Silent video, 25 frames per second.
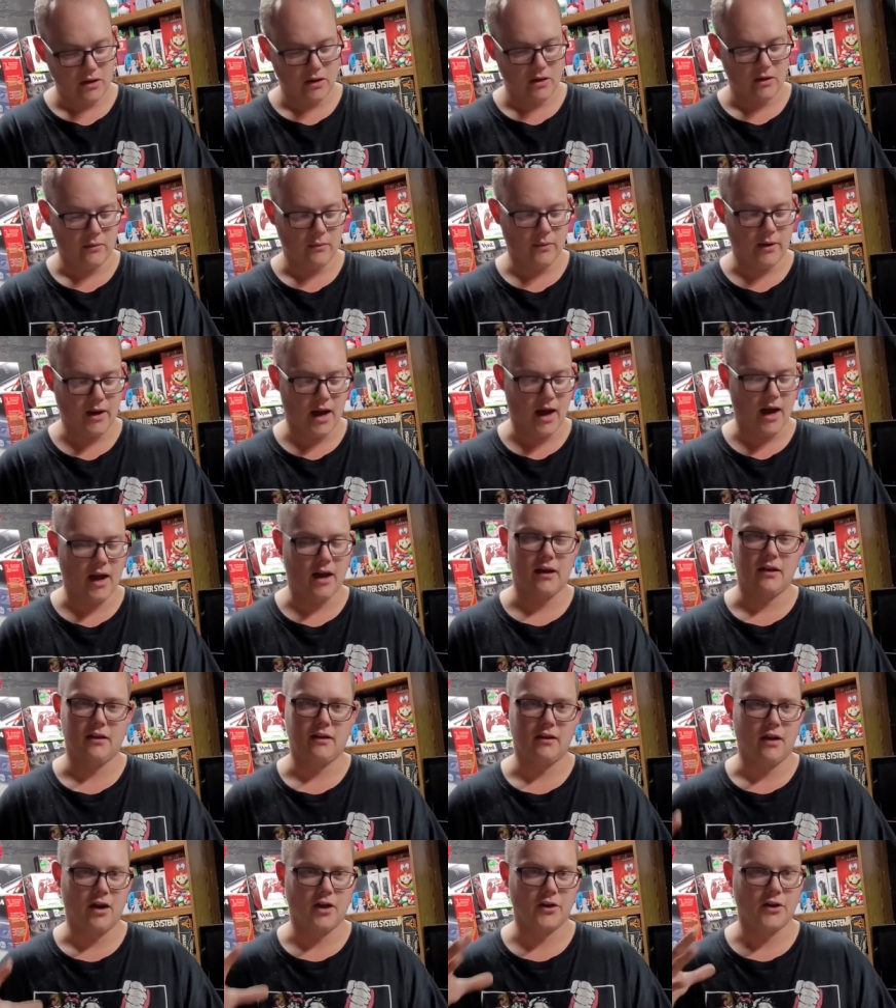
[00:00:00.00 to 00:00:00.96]
We got
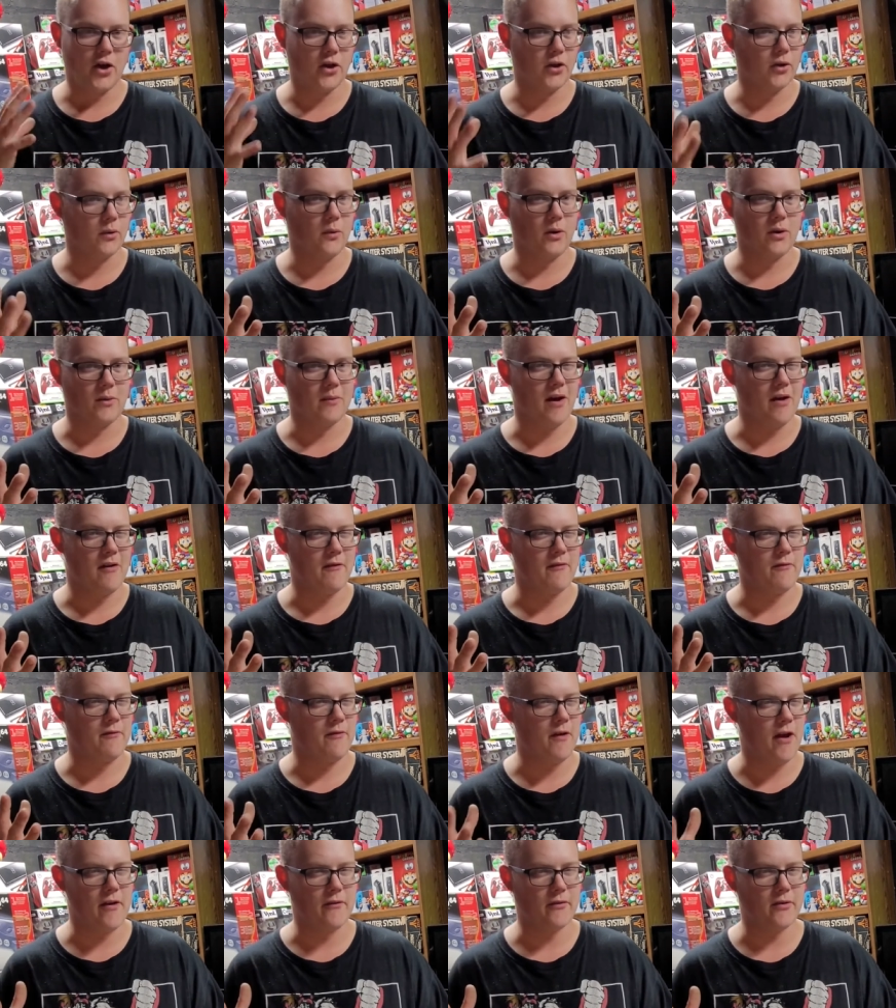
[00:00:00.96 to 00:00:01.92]
another one of my
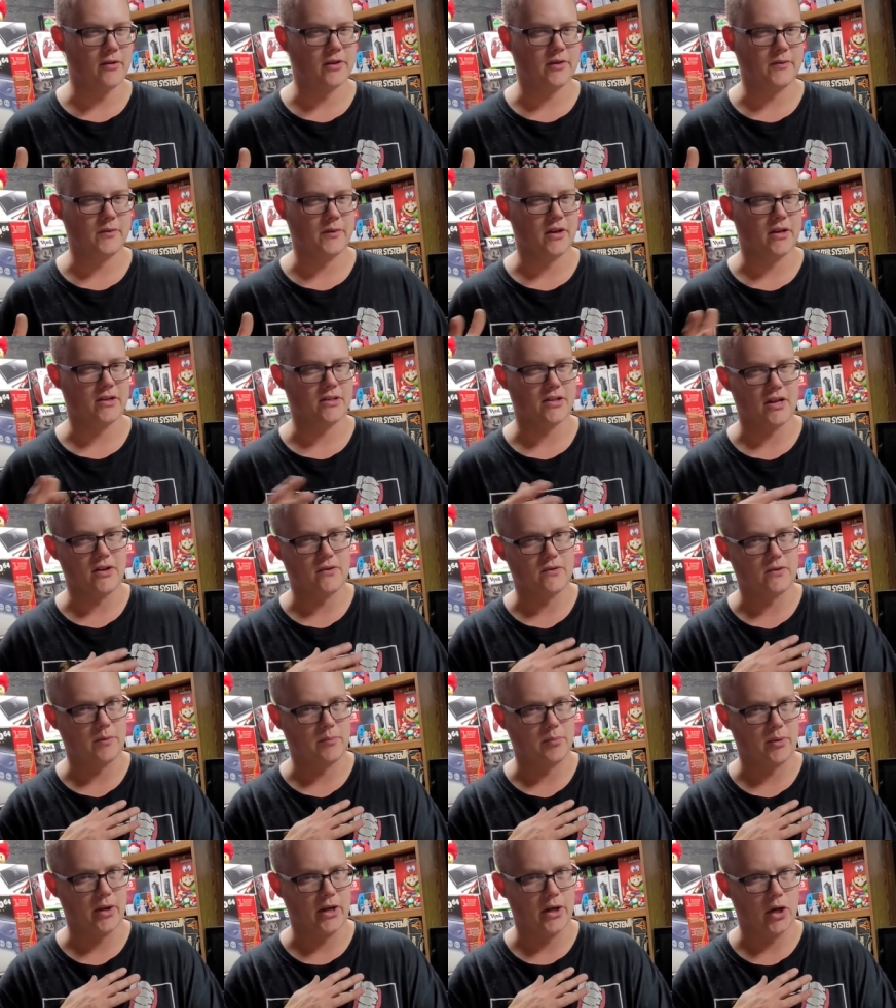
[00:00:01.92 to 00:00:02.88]
favorites because I used to
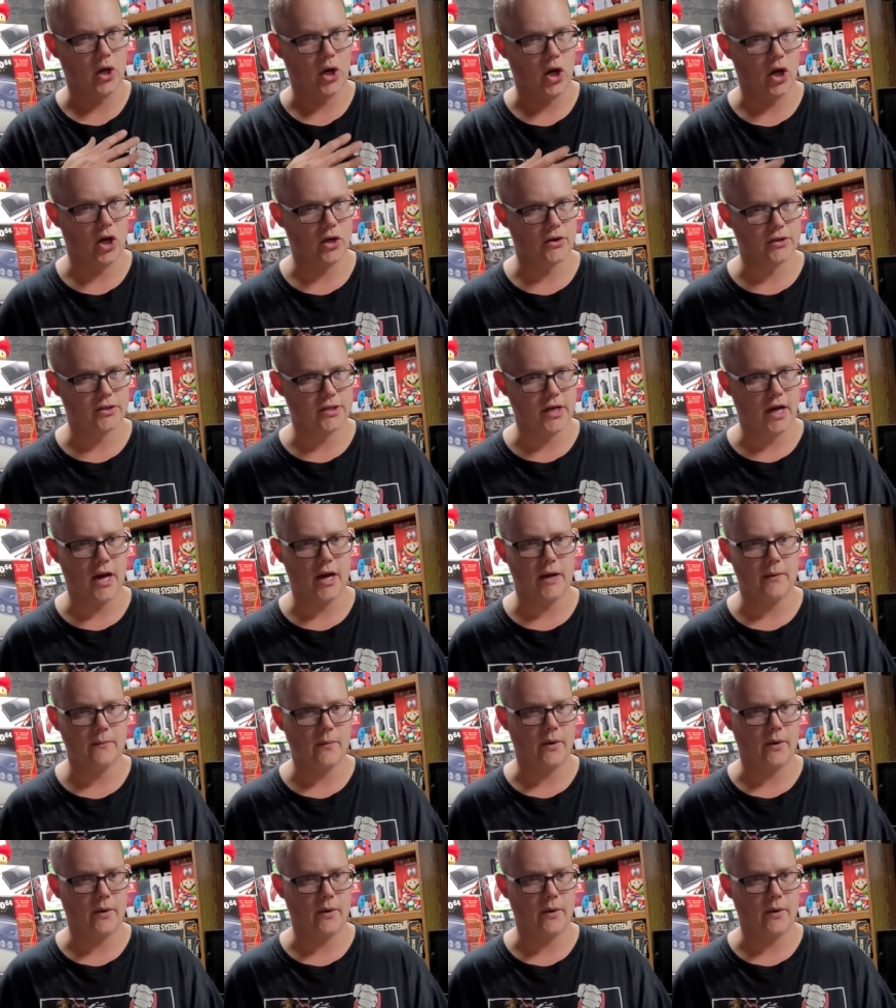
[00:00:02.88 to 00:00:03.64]
play it all the time.